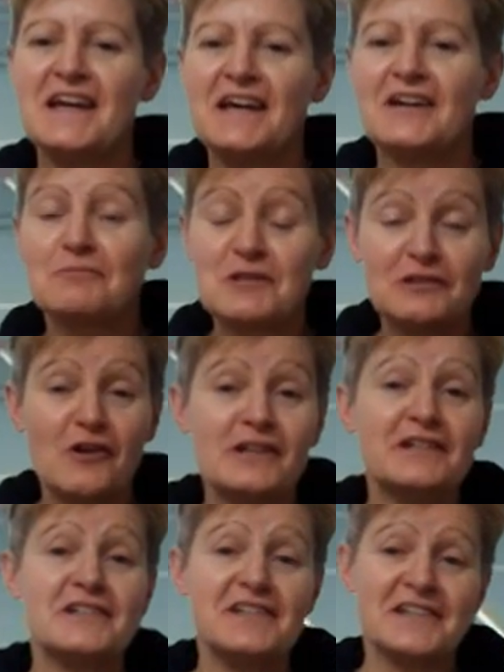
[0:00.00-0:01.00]
and I'm
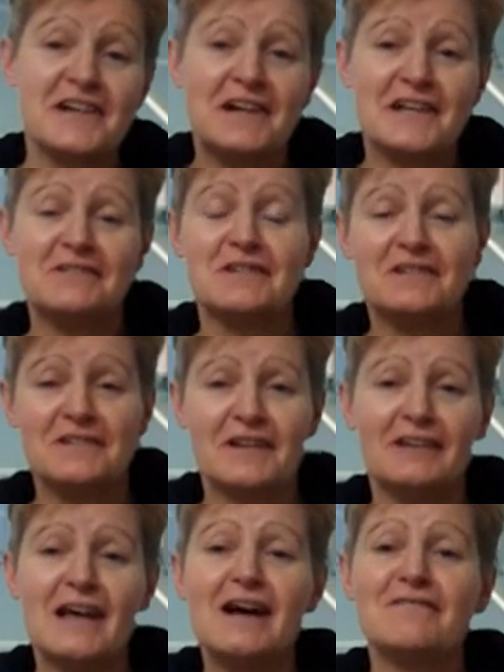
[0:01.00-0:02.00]
delighted to say that the
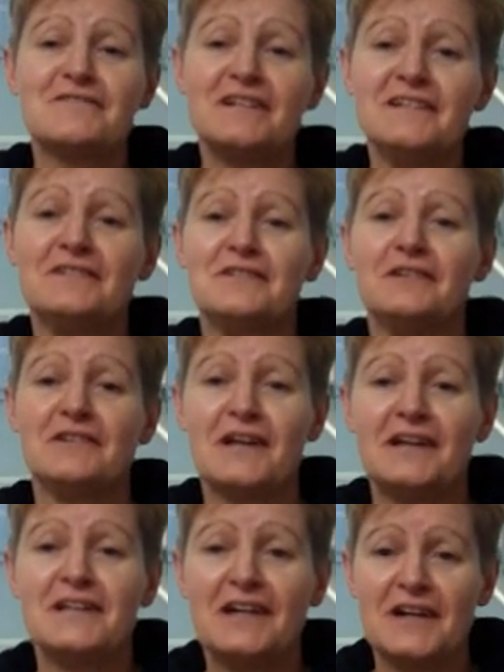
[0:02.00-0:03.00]
laughter that
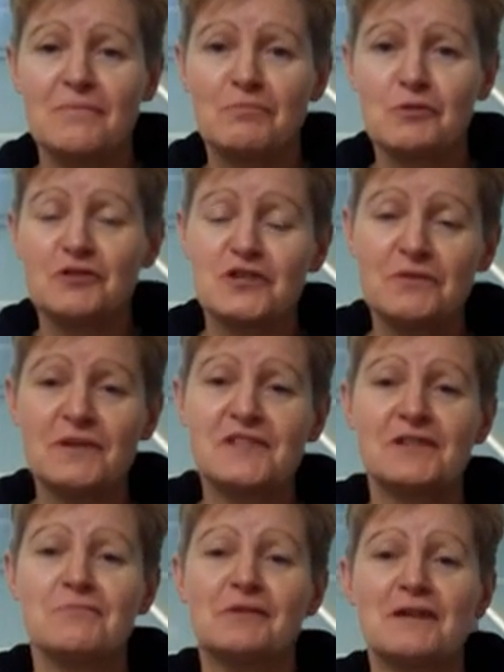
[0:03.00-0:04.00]
they uh, brought to
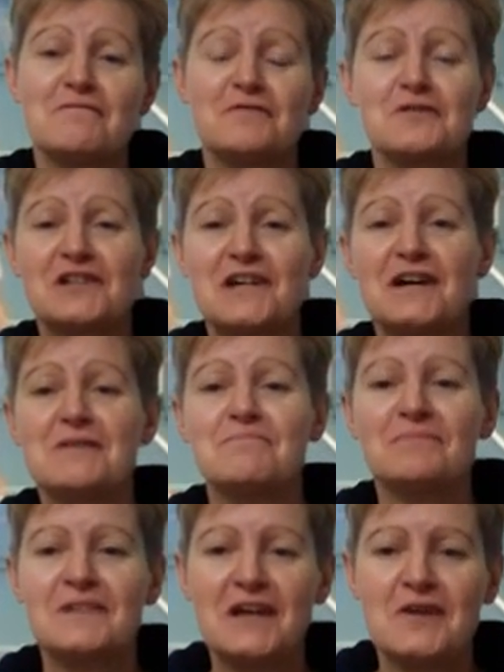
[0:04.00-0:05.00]
us when they first came
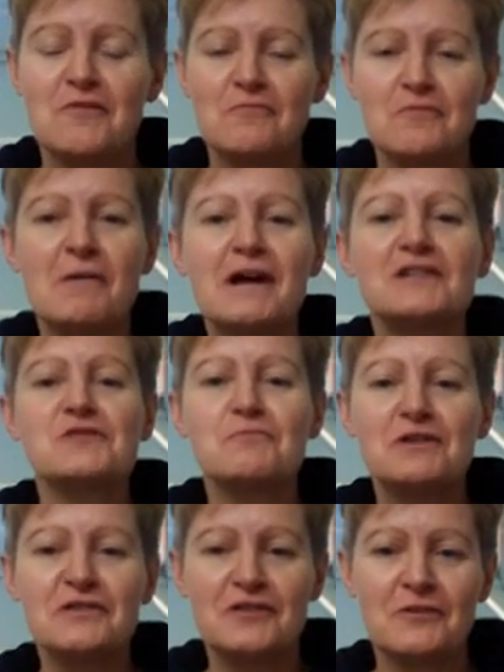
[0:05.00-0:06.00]
remains
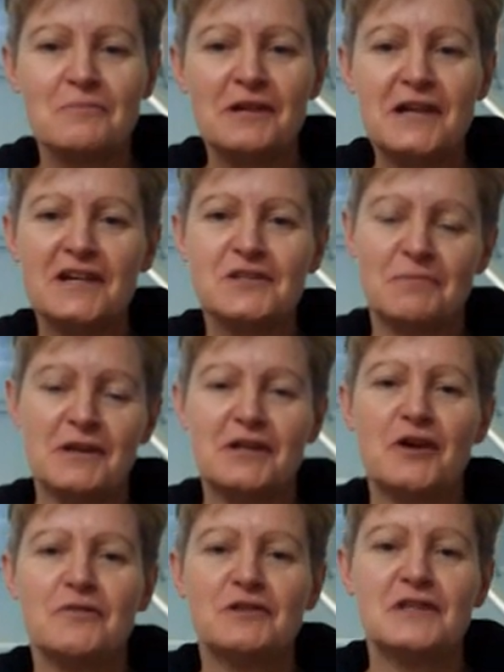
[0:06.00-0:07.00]
with them and has been
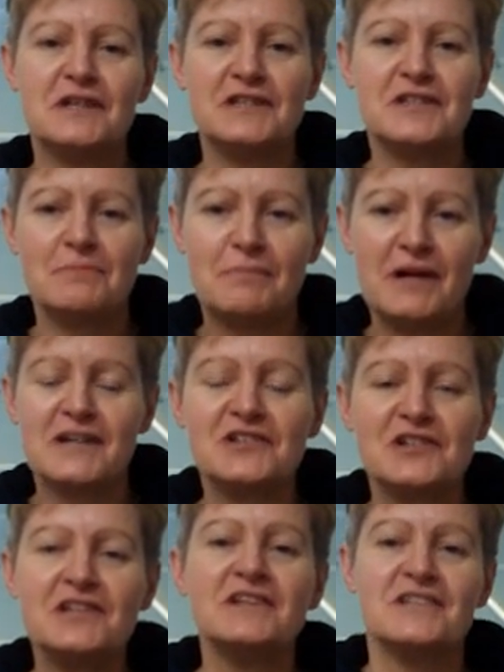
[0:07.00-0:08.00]
over these
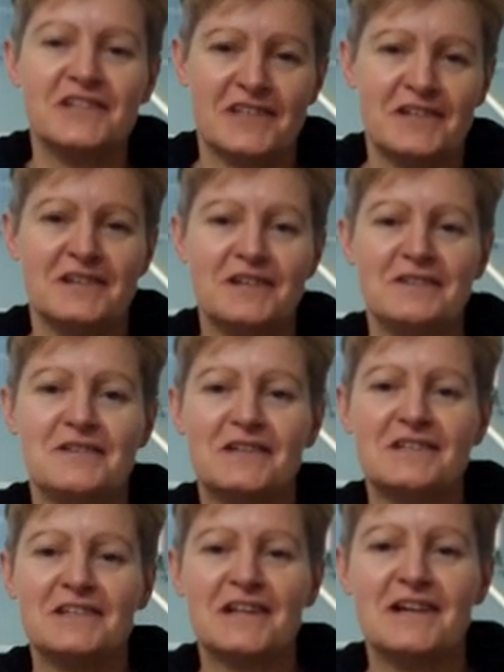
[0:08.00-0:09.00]
past years
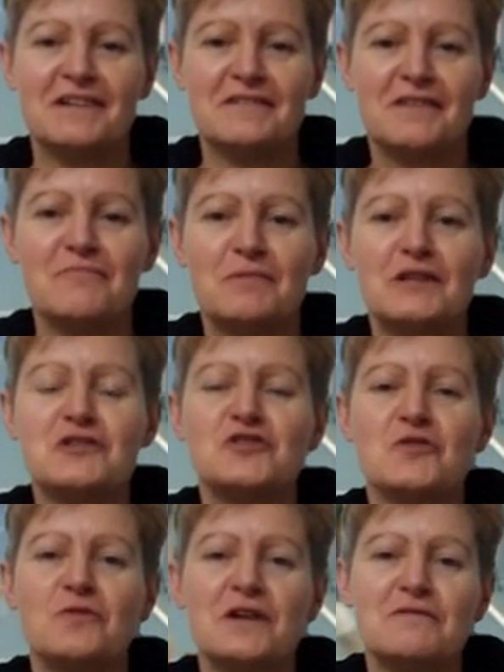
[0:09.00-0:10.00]
that uh, they've been
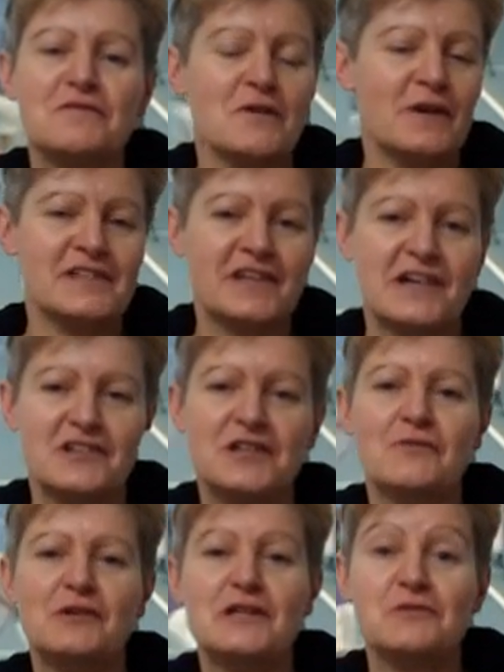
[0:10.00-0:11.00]
enjoying various
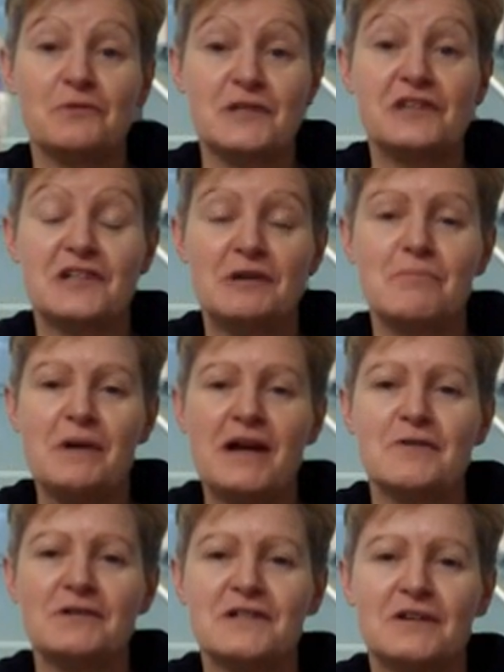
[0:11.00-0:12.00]
activities with us at
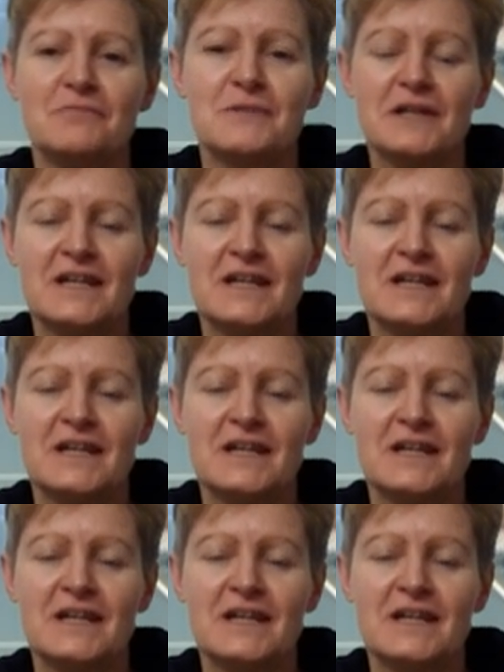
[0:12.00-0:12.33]
Dome.